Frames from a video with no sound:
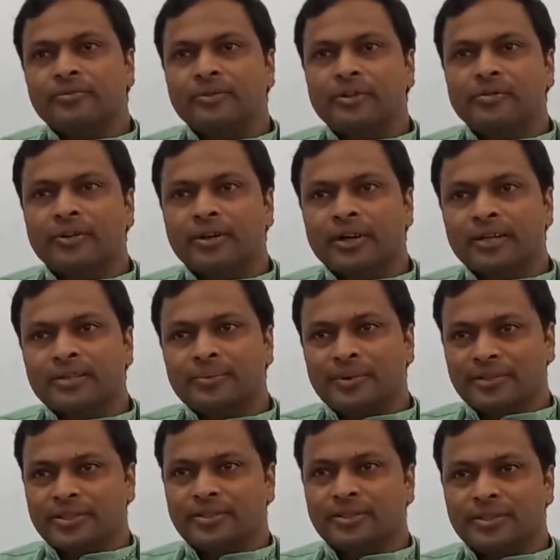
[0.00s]
will work as a
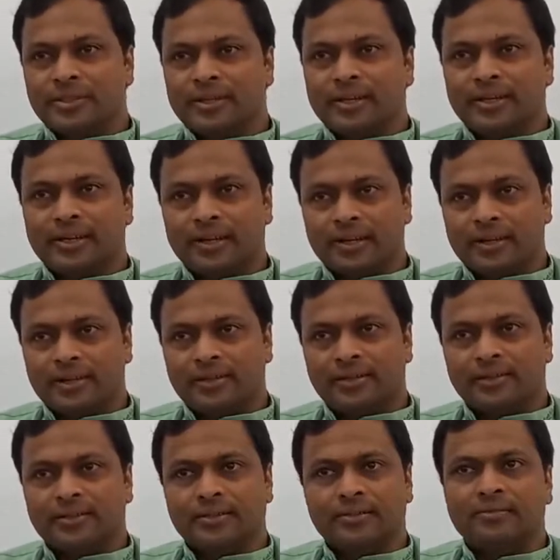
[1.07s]
messenger like
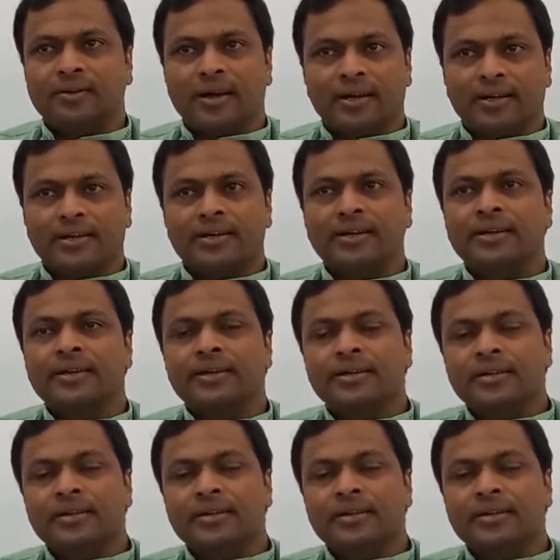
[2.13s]
RNA.